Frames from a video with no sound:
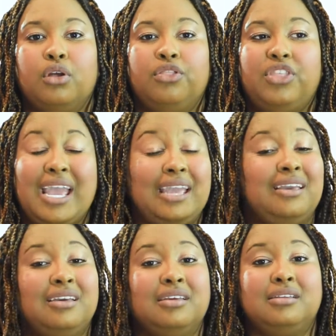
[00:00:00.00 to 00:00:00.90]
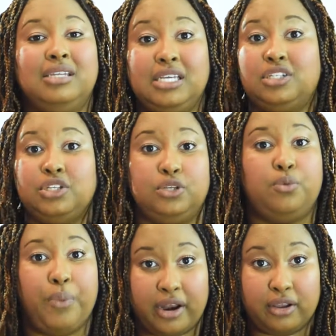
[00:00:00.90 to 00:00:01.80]
They need to do
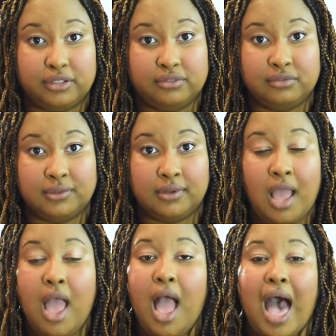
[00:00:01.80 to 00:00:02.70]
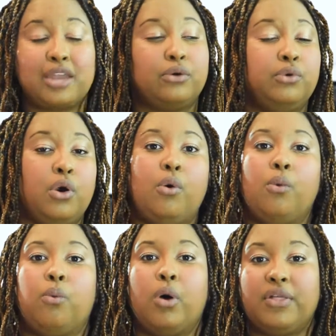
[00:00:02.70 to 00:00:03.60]
better. I don't
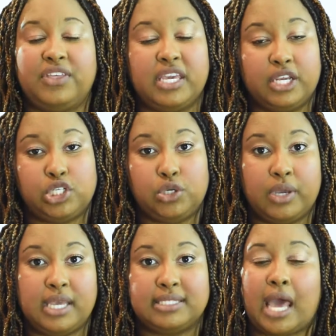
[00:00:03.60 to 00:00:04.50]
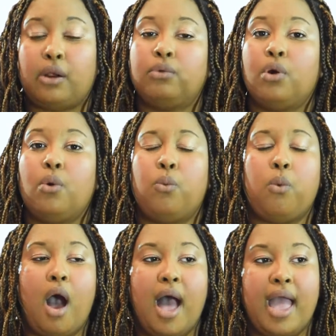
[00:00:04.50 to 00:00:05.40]
know what the issue is. I don't know
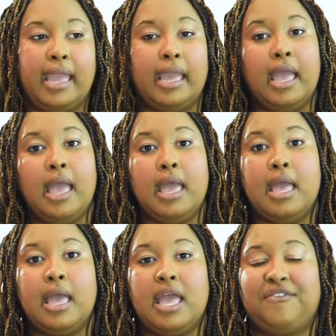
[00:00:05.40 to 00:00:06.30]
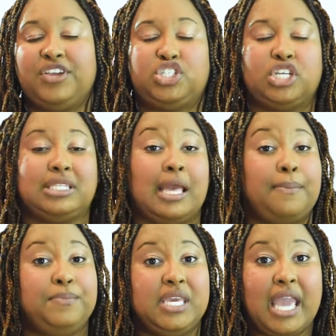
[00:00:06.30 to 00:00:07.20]
why, if it's just like
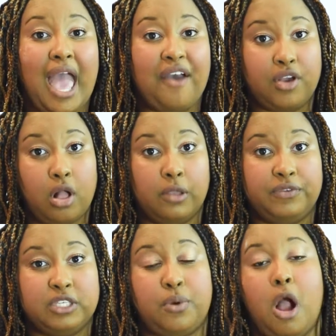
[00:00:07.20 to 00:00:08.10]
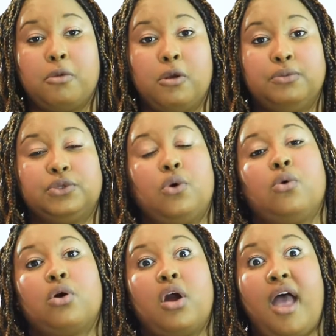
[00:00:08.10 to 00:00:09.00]
me having all of these problems,
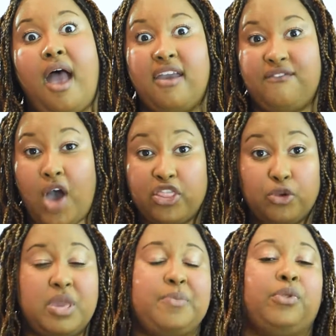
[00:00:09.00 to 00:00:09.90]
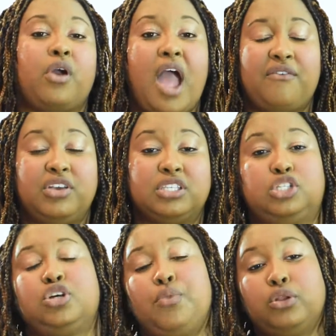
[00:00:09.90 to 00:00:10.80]
or if other people are having
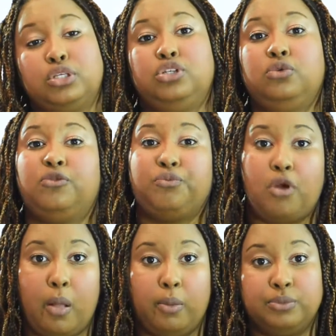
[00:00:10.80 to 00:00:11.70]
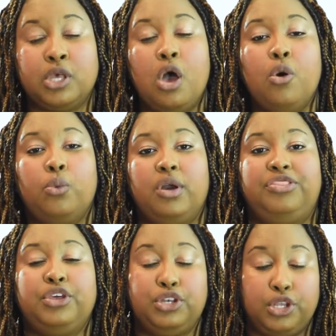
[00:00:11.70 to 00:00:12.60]
such a multitude of problems with
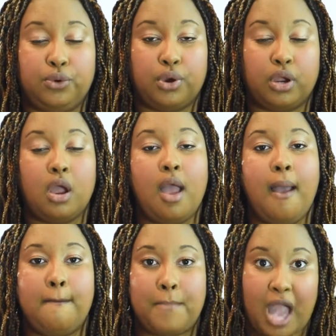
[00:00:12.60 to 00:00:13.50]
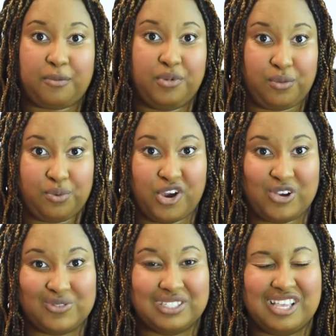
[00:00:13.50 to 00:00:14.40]
the newer MacBook
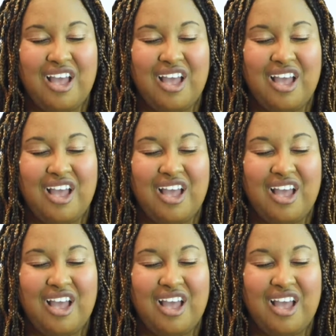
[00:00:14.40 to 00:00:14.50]
Pros.